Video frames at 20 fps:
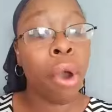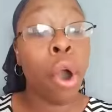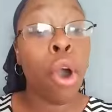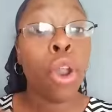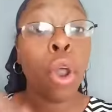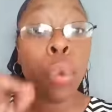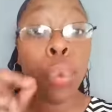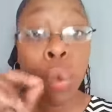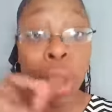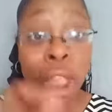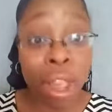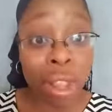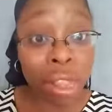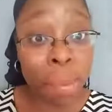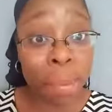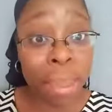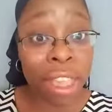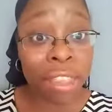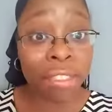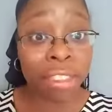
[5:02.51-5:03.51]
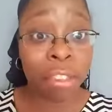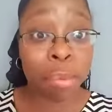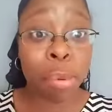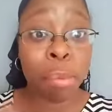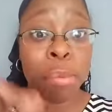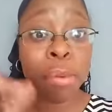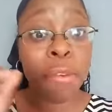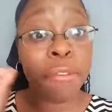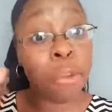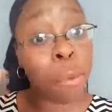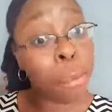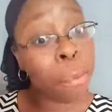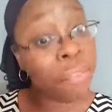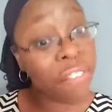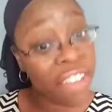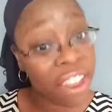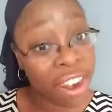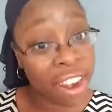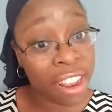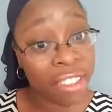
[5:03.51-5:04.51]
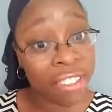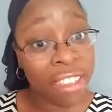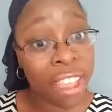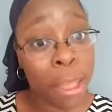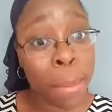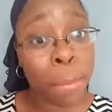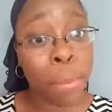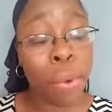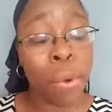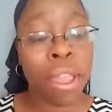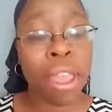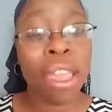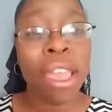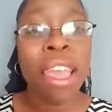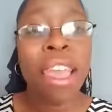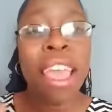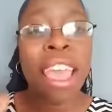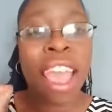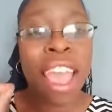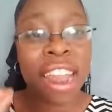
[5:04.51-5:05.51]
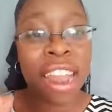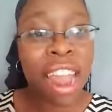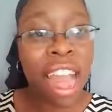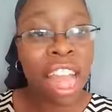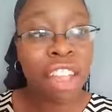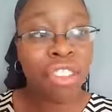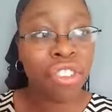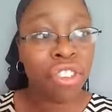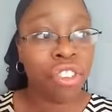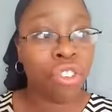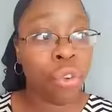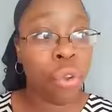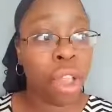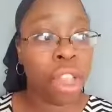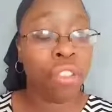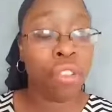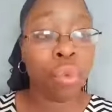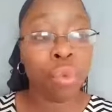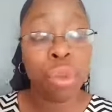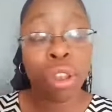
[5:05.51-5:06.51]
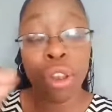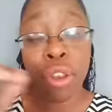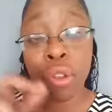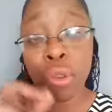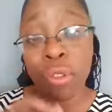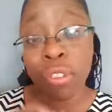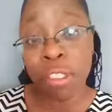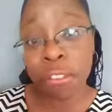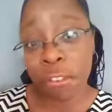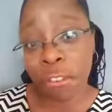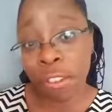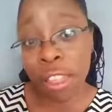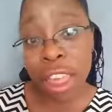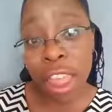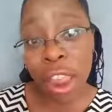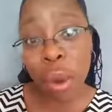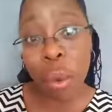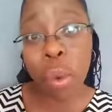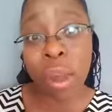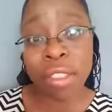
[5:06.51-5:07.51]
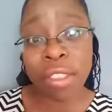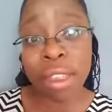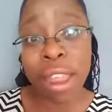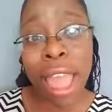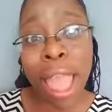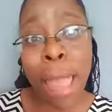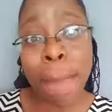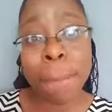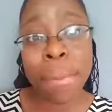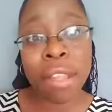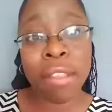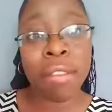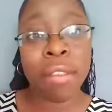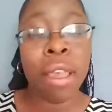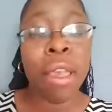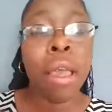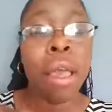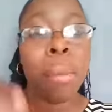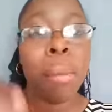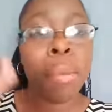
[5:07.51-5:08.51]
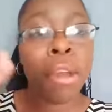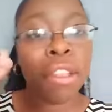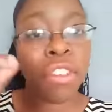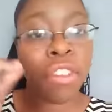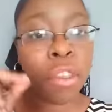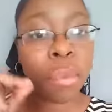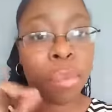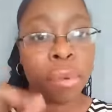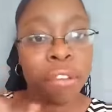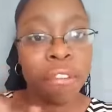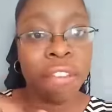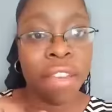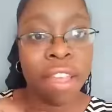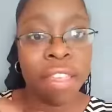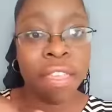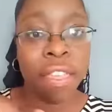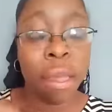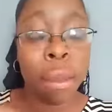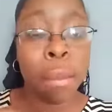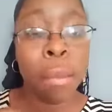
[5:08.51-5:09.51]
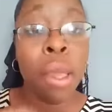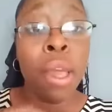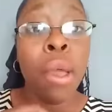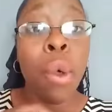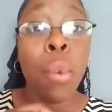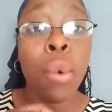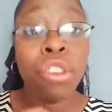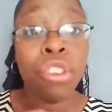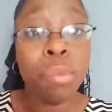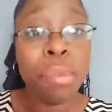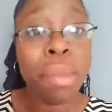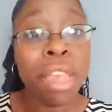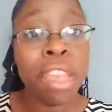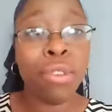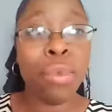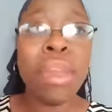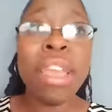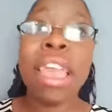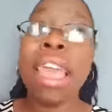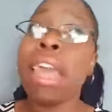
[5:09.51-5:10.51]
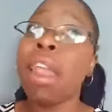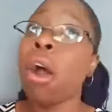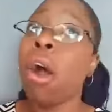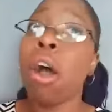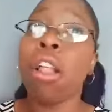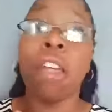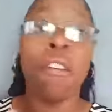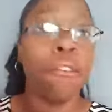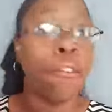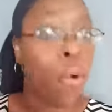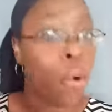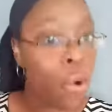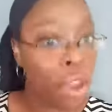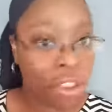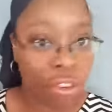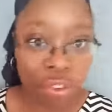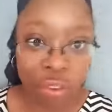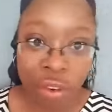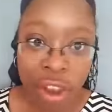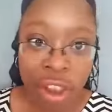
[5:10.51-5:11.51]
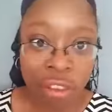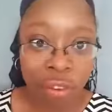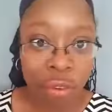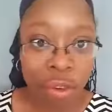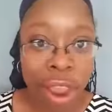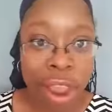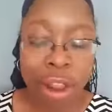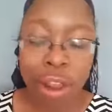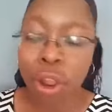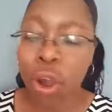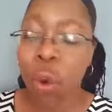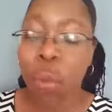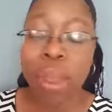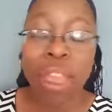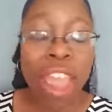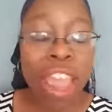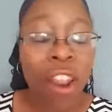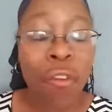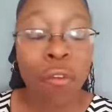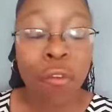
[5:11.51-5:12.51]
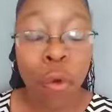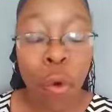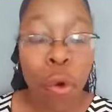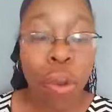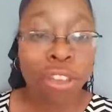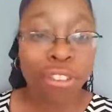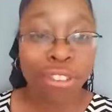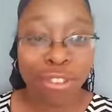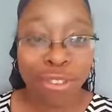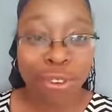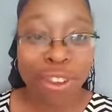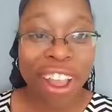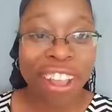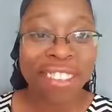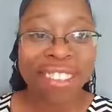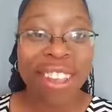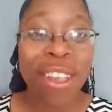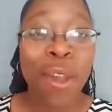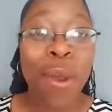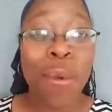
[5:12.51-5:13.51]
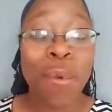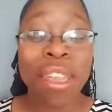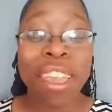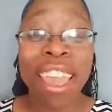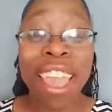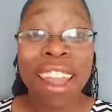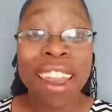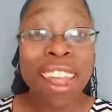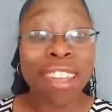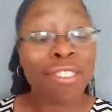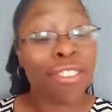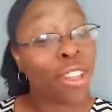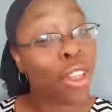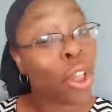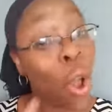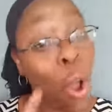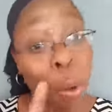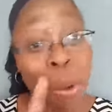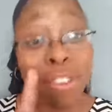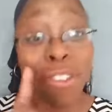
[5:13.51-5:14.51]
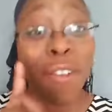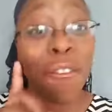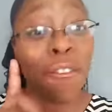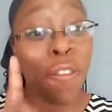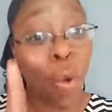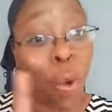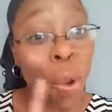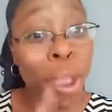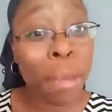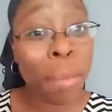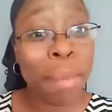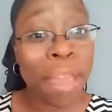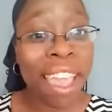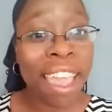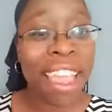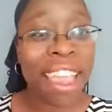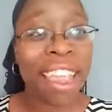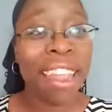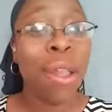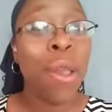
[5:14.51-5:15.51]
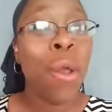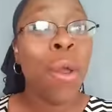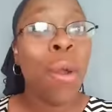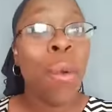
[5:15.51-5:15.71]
on a regular basis from a preventative standpoint and not just trying to reduce the flare once it happens, but to prevent them, which means we can't all avoid stress, right? No, we can't avoid stress. We can't necessarily always avoid pain.